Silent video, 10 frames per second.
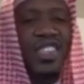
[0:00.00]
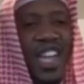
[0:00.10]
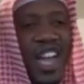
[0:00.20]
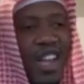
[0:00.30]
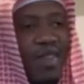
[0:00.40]
is
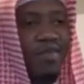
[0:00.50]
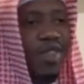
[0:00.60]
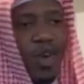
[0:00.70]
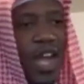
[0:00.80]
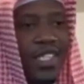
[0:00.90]
halal.
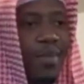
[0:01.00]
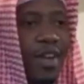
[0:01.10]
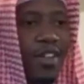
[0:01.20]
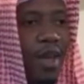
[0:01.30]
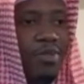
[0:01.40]
Don't ask
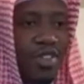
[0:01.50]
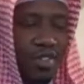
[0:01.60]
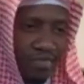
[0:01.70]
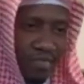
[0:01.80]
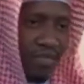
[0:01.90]
about lobster.
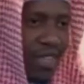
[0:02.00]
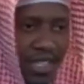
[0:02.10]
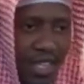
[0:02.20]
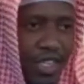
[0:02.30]
It's in the